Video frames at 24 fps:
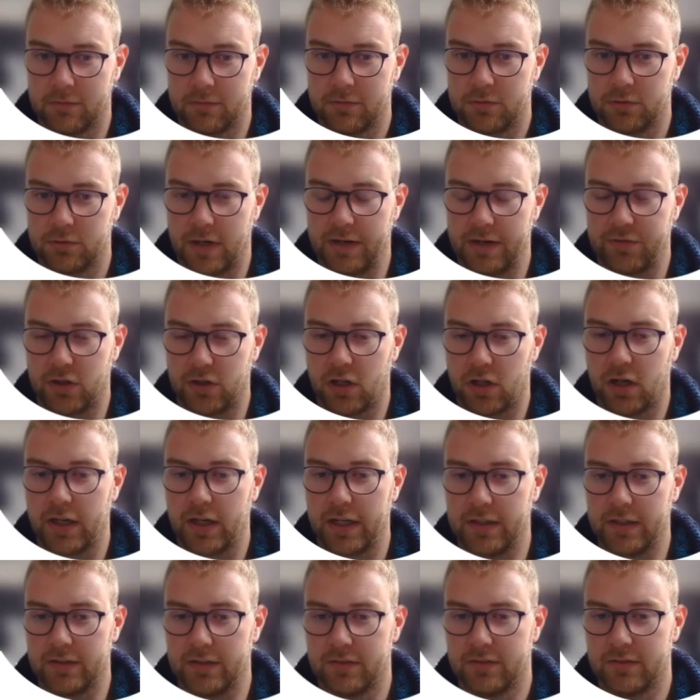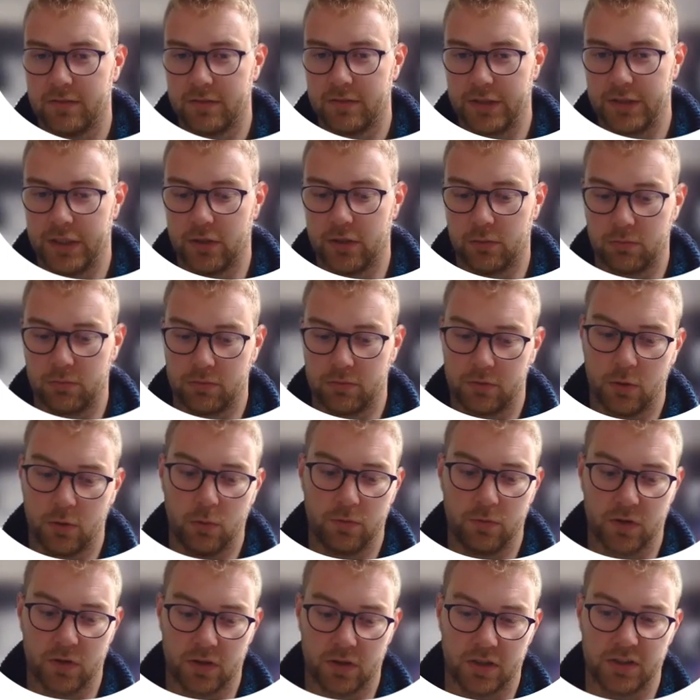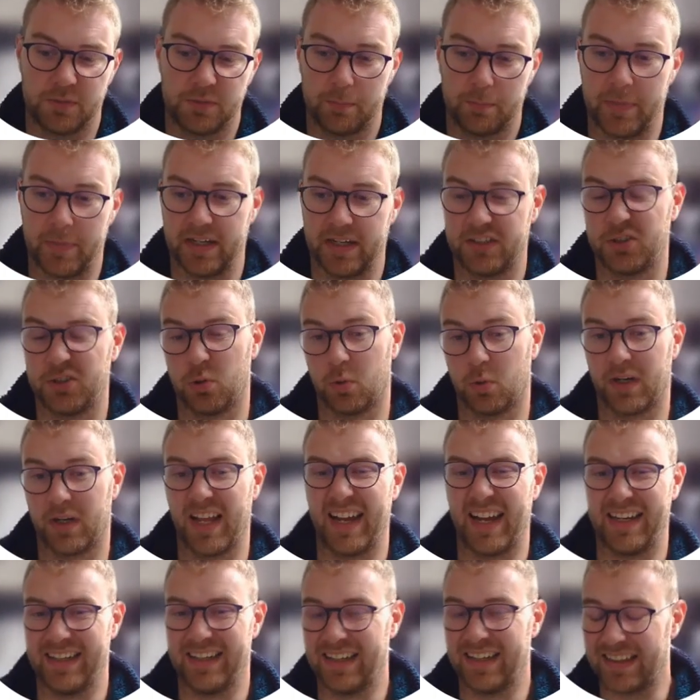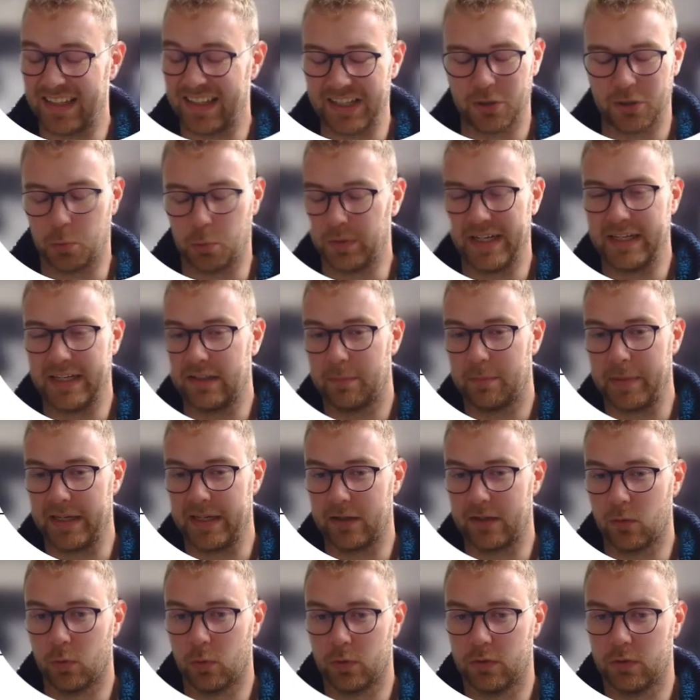try their luck in go over a bit of shoreline that they don't need to be going